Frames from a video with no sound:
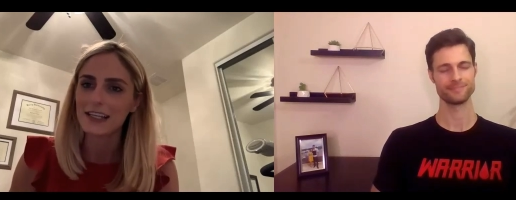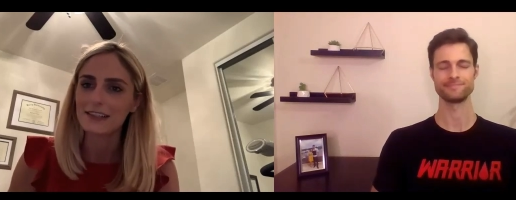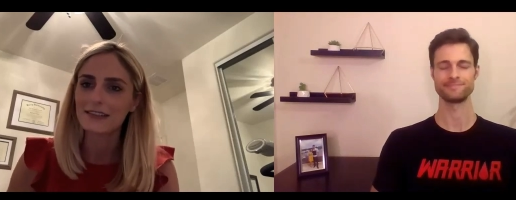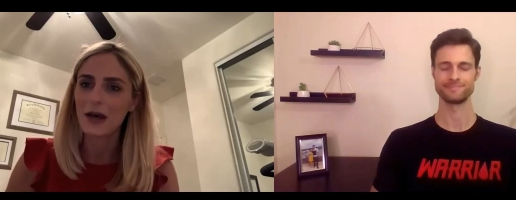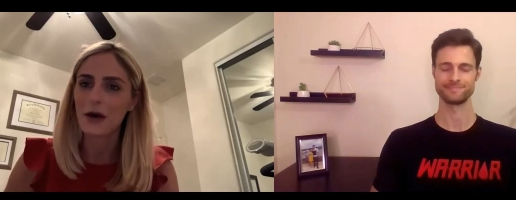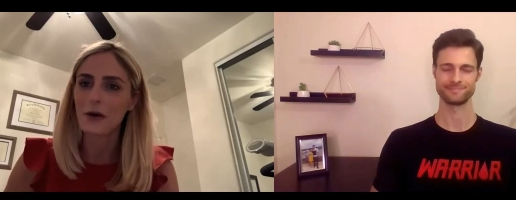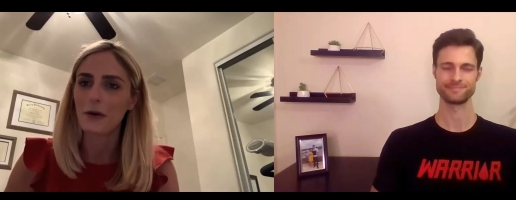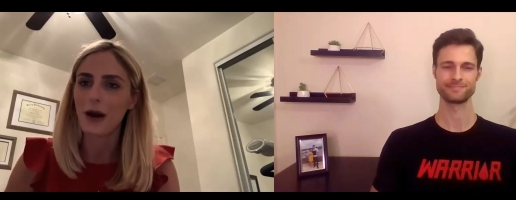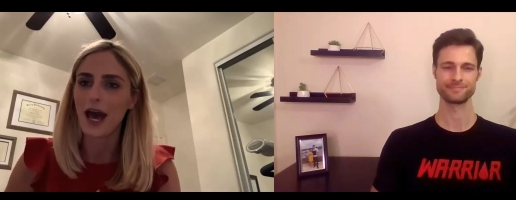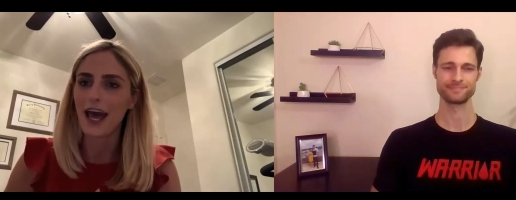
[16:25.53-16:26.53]
Speaker 1: Mm-hmm.
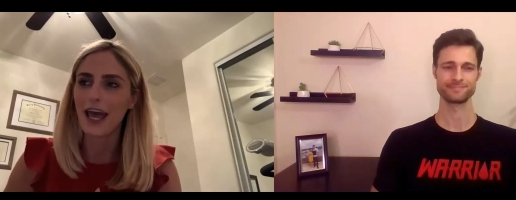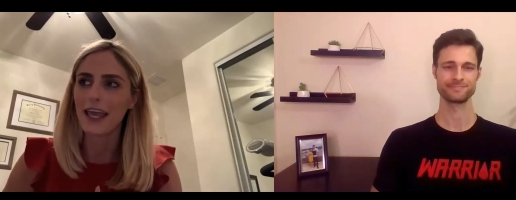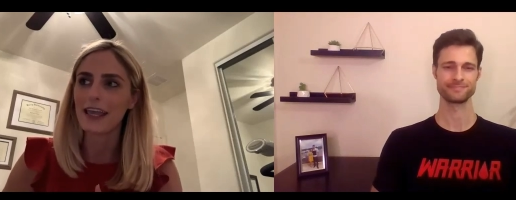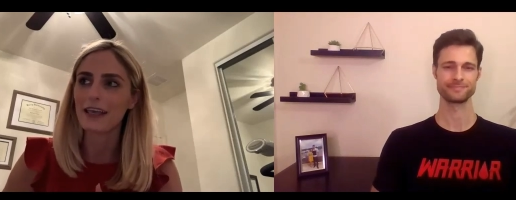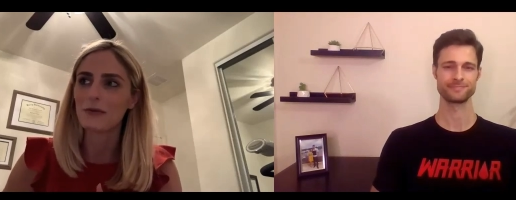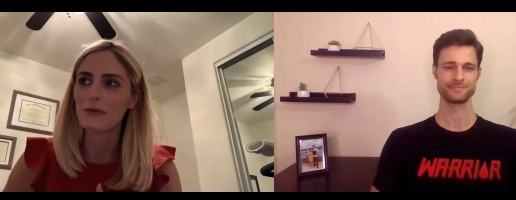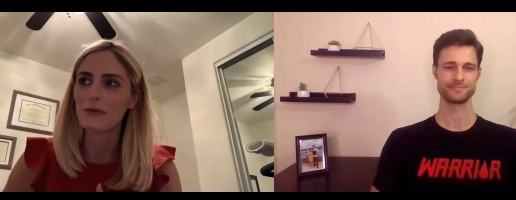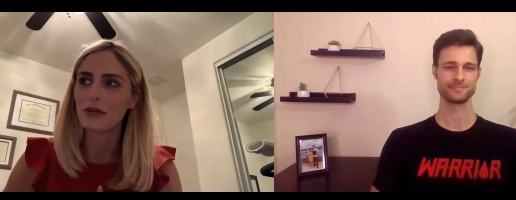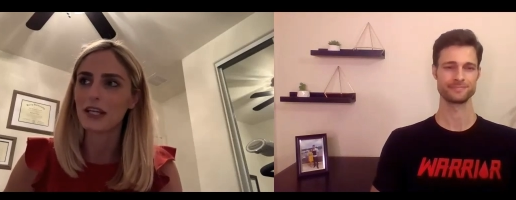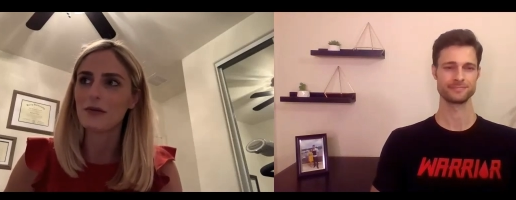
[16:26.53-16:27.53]
So I
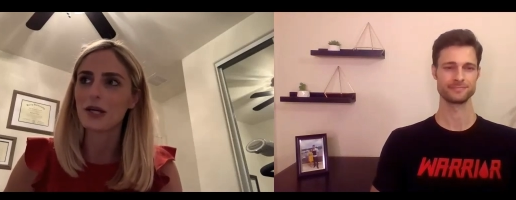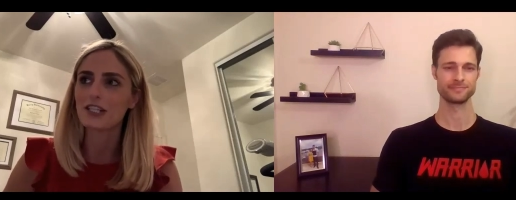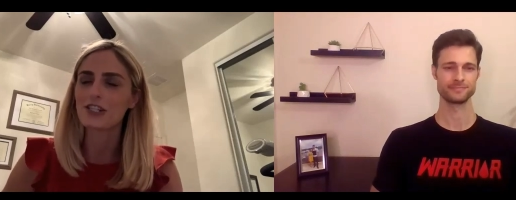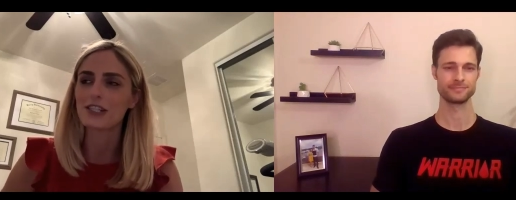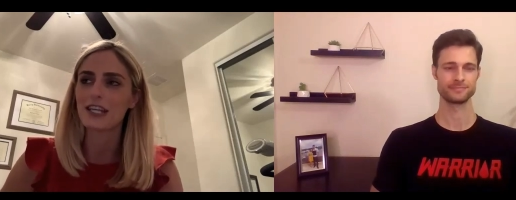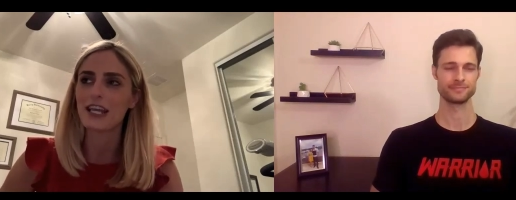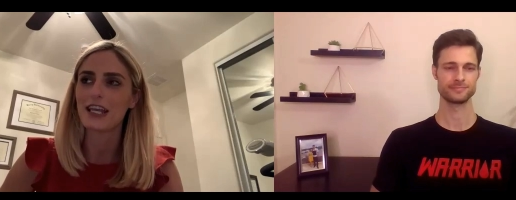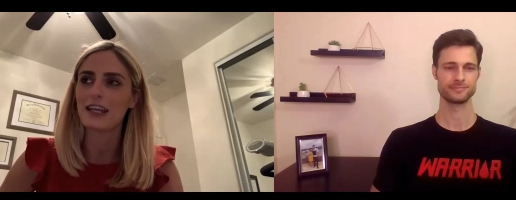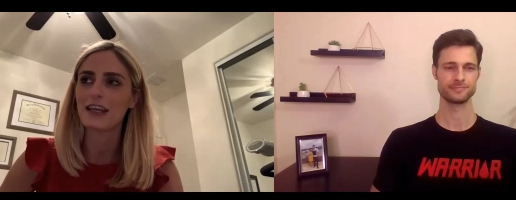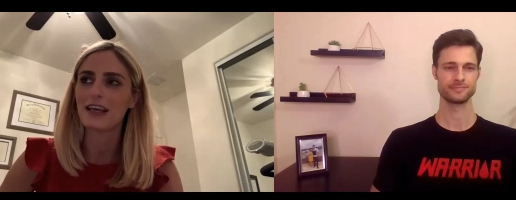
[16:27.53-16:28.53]
pretty much did